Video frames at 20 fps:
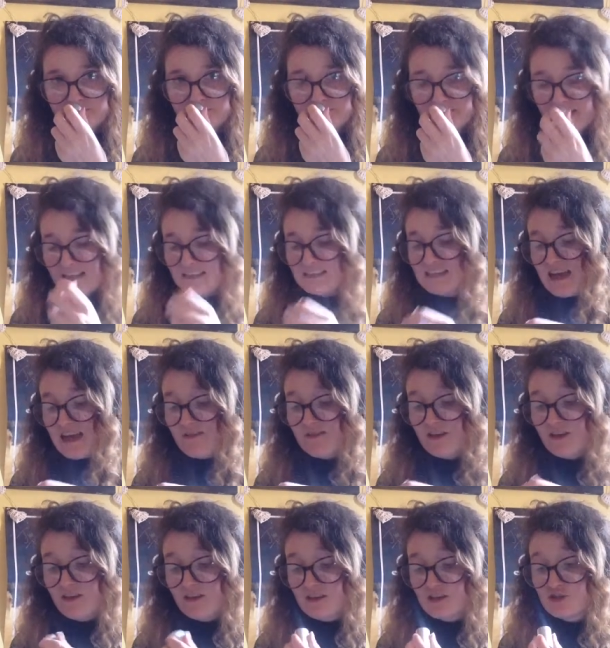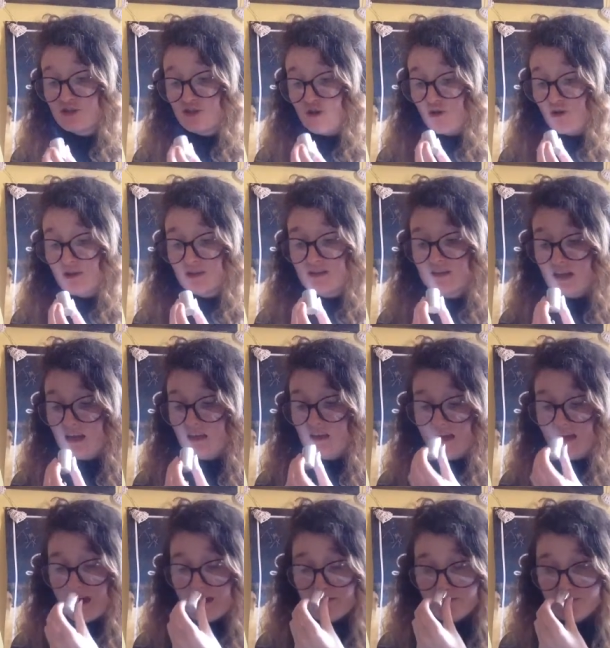That's definitely the strongest scent
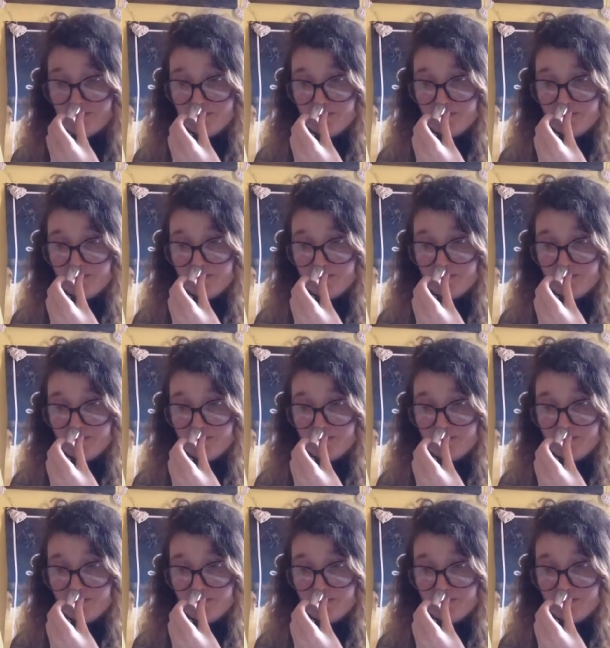yet.